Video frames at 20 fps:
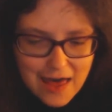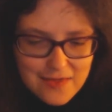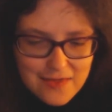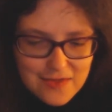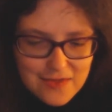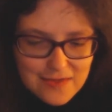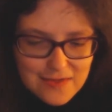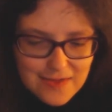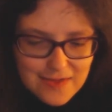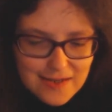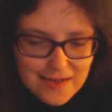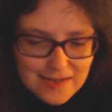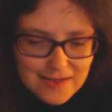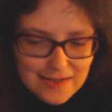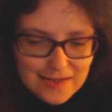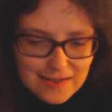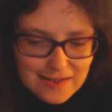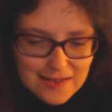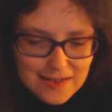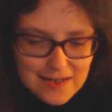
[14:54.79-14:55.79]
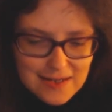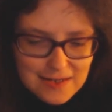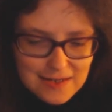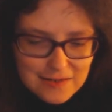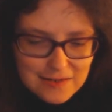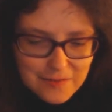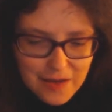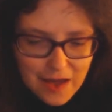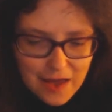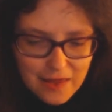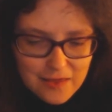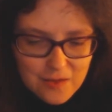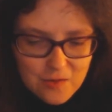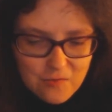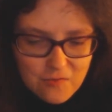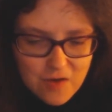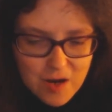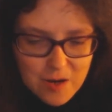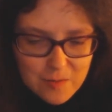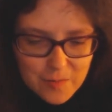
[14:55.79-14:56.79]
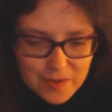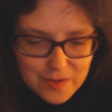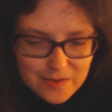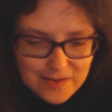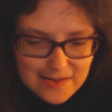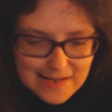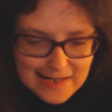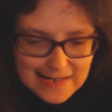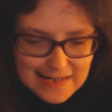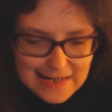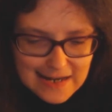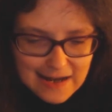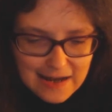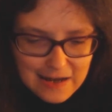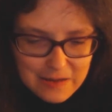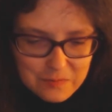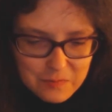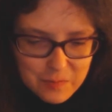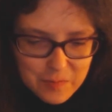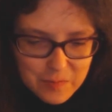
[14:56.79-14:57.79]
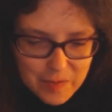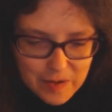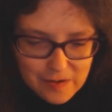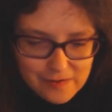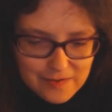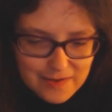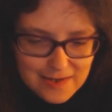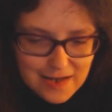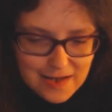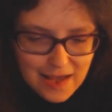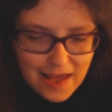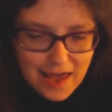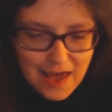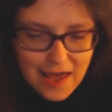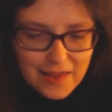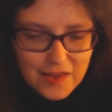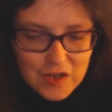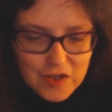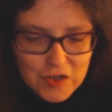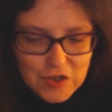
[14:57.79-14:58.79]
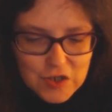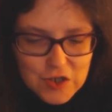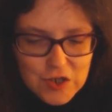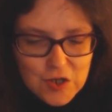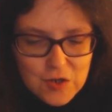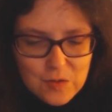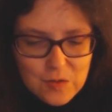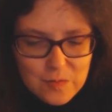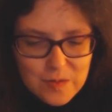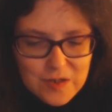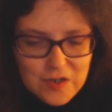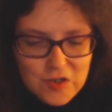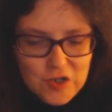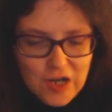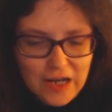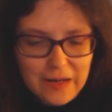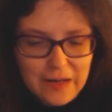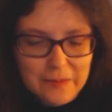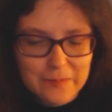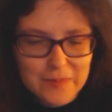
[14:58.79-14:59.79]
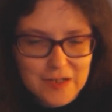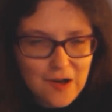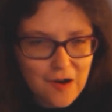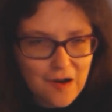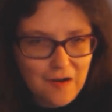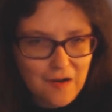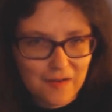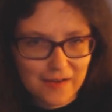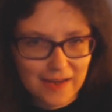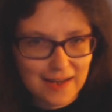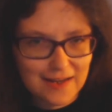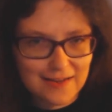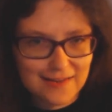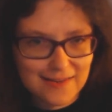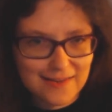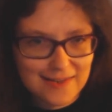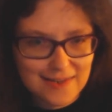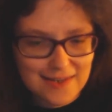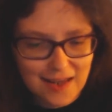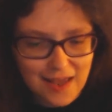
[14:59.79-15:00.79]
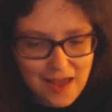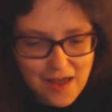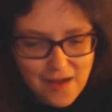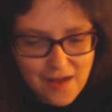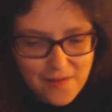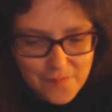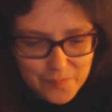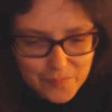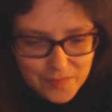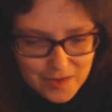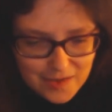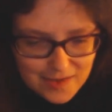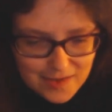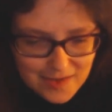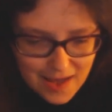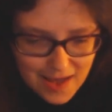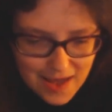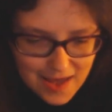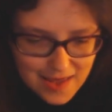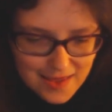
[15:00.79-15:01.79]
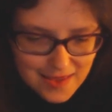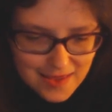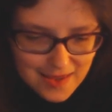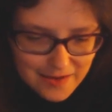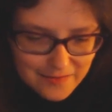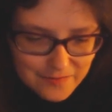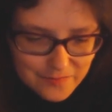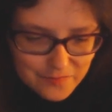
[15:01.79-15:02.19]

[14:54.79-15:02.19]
and there's these, and the robots are sniper bots, and there's human-shaped targets. And